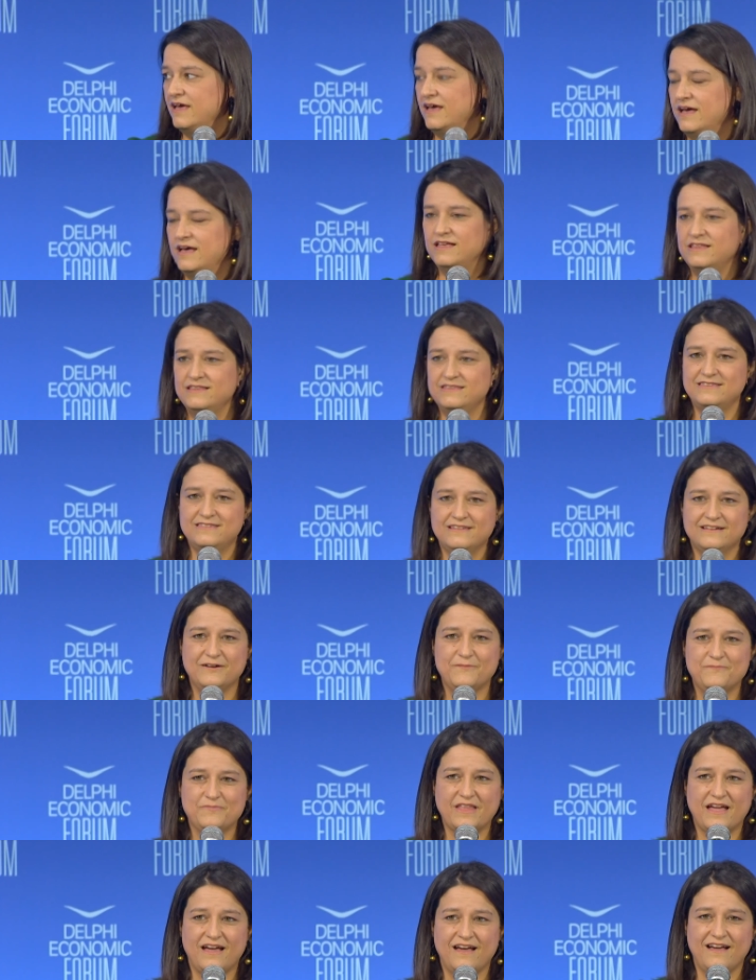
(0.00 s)
And
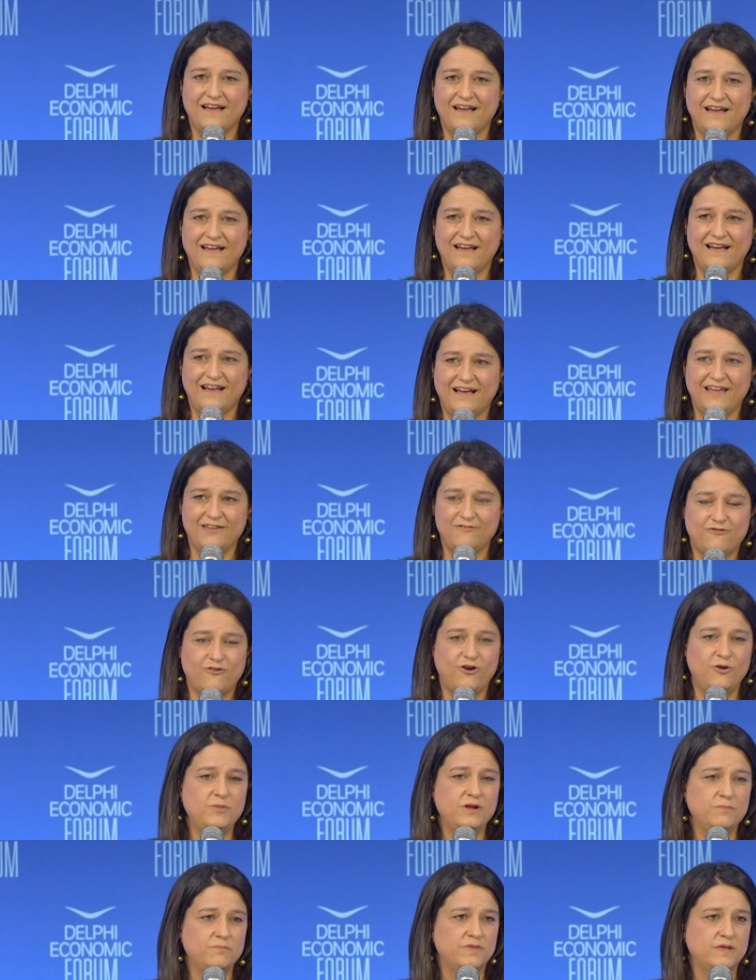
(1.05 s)
um, I, I,
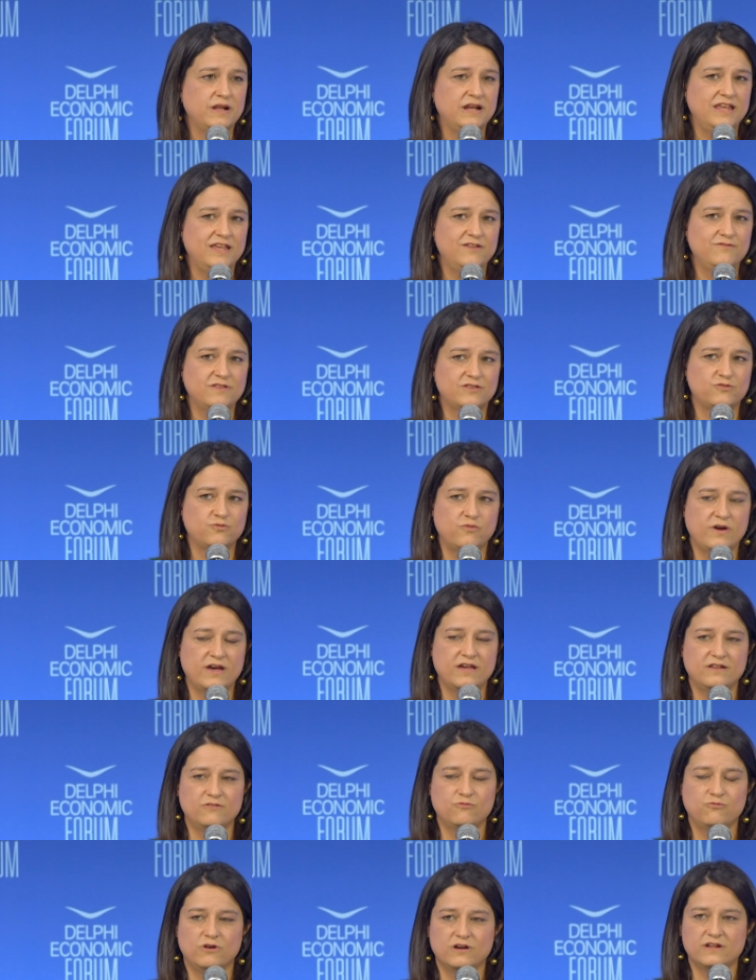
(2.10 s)
firmly believe that
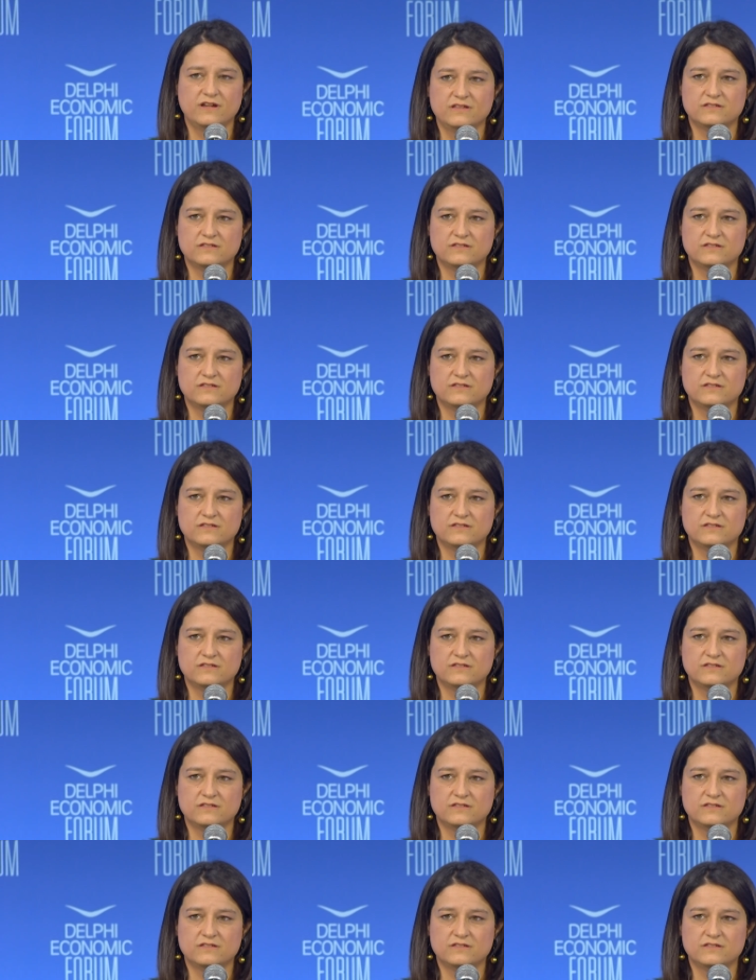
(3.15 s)
when one